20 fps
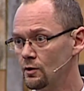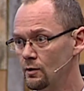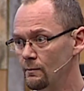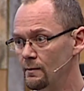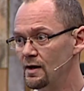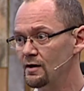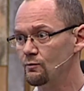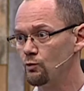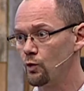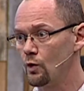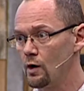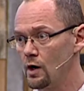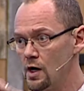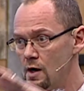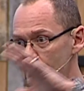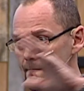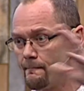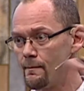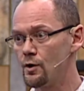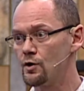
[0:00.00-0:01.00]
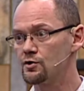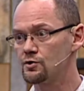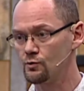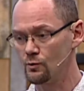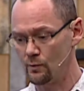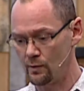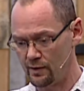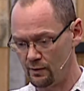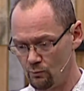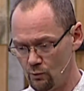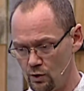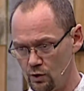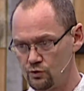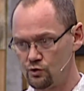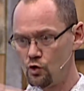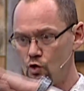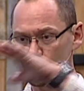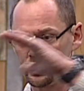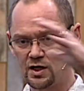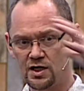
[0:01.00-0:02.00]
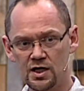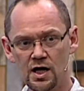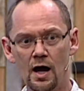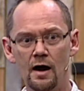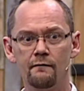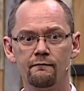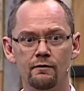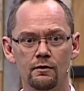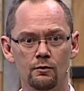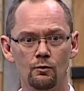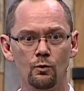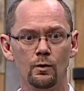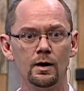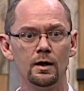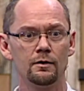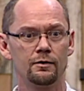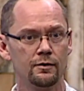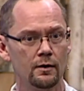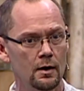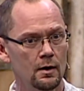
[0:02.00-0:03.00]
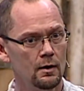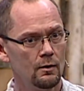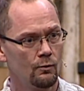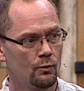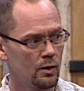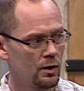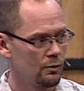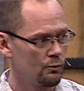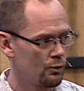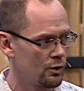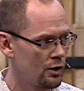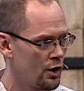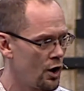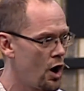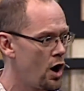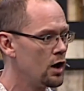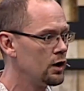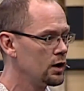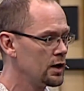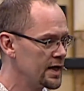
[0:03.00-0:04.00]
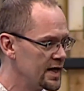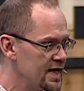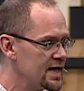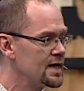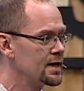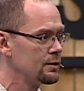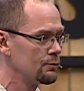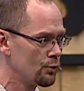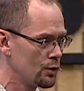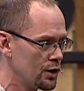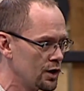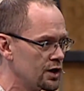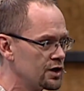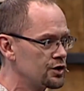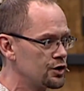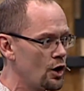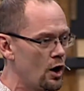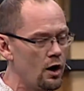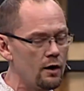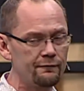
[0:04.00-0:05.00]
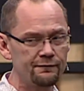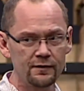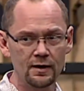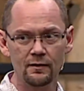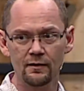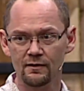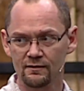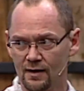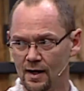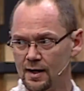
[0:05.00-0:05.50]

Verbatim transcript: It means we're immersed with it, we're totally covered with, we're, we're all in, we're engulfed in this